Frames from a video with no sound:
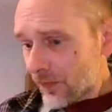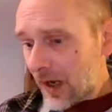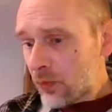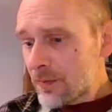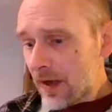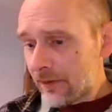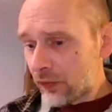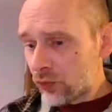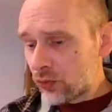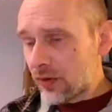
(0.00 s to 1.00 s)
A wee bit of a
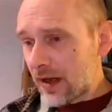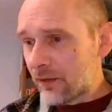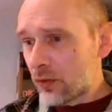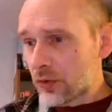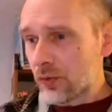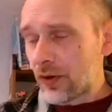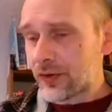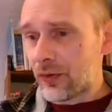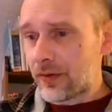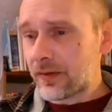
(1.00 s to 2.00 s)
rule that I've always
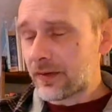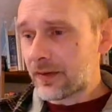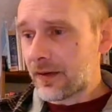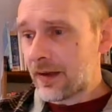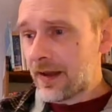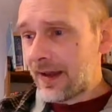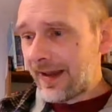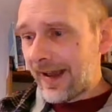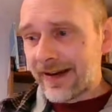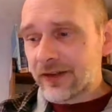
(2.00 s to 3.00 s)
worked on,
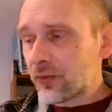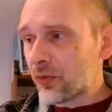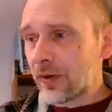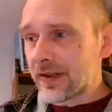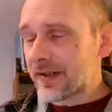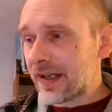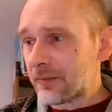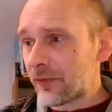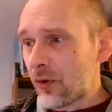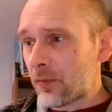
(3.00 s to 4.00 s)
and I don't know where it's
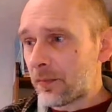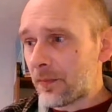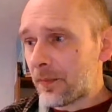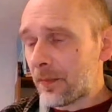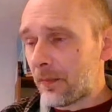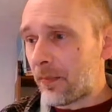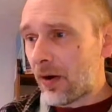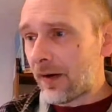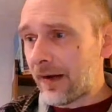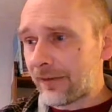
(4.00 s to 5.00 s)
came from,
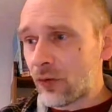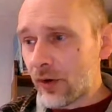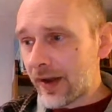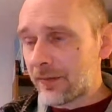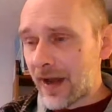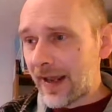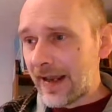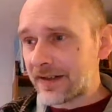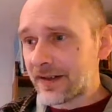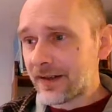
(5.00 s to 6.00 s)
but I've got it in my
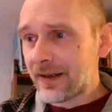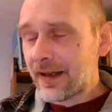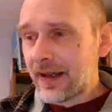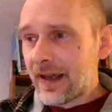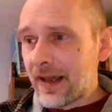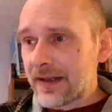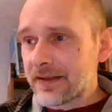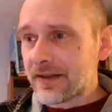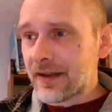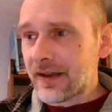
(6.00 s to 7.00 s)
head,
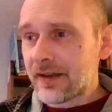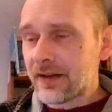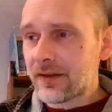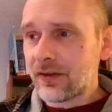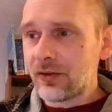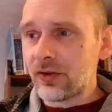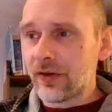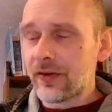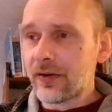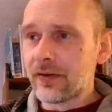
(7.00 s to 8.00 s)
is that your
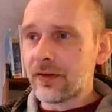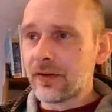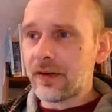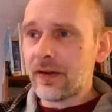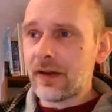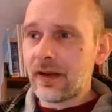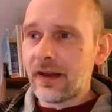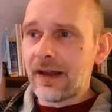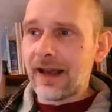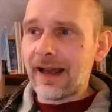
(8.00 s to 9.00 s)

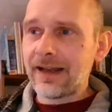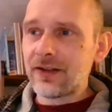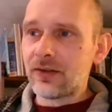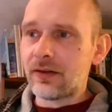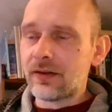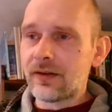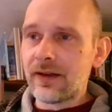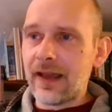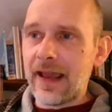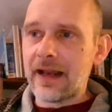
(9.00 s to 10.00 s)
annual
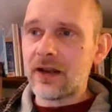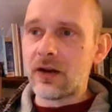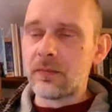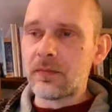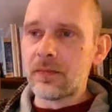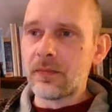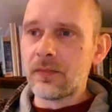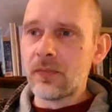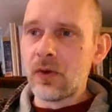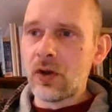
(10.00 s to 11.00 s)
income
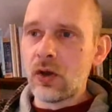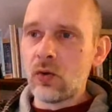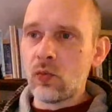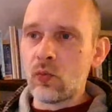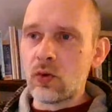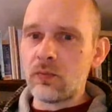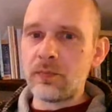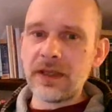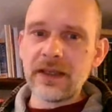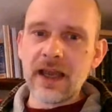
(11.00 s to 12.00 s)
will
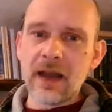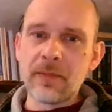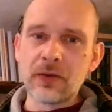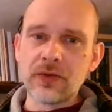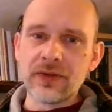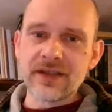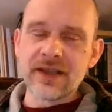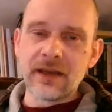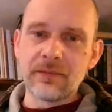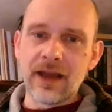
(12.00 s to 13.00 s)
be about the
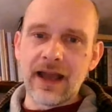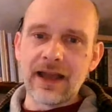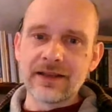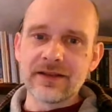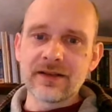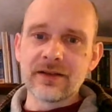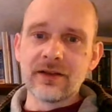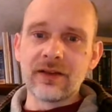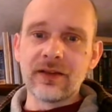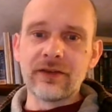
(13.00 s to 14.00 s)
same as
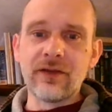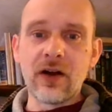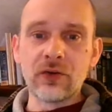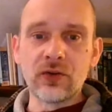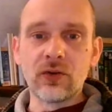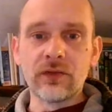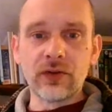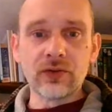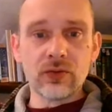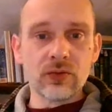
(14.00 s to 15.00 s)
the value of
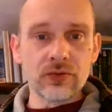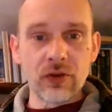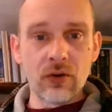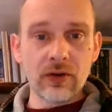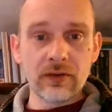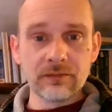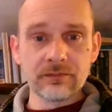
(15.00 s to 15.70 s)
your total stock.